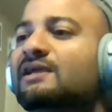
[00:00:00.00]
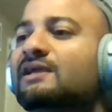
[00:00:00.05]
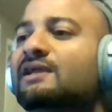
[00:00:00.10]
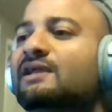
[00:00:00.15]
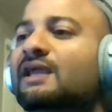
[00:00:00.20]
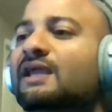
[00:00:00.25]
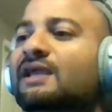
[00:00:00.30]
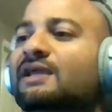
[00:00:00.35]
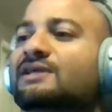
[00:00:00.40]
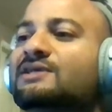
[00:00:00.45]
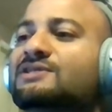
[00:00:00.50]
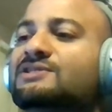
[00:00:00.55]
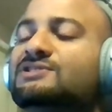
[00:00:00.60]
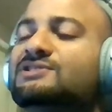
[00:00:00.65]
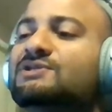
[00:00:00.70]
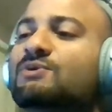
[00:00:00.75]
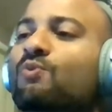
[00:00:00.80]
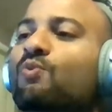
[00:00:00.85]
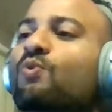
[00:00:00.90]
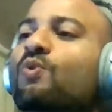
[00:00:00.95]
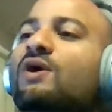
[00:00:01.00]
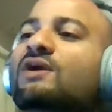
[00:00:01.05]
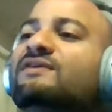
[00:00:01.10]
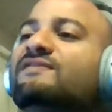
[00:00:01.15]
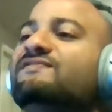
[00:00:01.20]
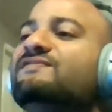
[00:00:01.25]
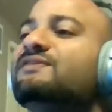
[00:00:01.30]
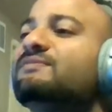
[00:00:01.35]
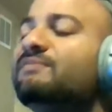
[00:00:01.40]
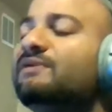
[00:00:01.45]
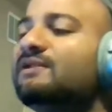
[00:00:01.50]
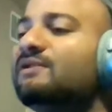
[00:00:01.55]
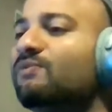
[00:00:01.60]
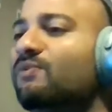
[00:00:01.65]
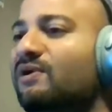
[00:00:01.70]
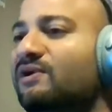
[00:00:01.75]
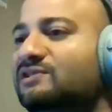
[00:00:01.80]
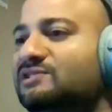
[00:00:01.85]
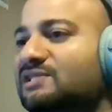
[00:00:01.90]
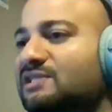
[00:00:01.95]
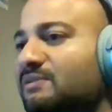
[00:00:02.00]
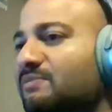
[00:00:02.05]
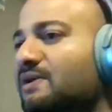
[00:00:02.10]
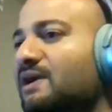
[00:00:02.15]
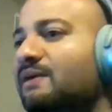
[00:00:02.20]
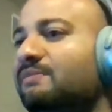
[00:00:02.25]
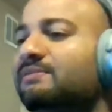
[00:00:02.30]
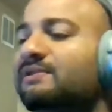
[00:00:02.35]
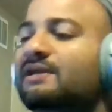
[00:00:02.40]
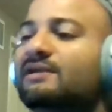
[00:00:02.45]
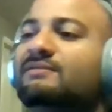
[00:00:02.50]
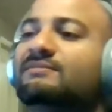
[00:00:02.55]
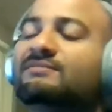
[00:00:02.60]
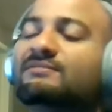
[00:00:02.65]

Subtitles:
is one of the middlewares in the pipeline,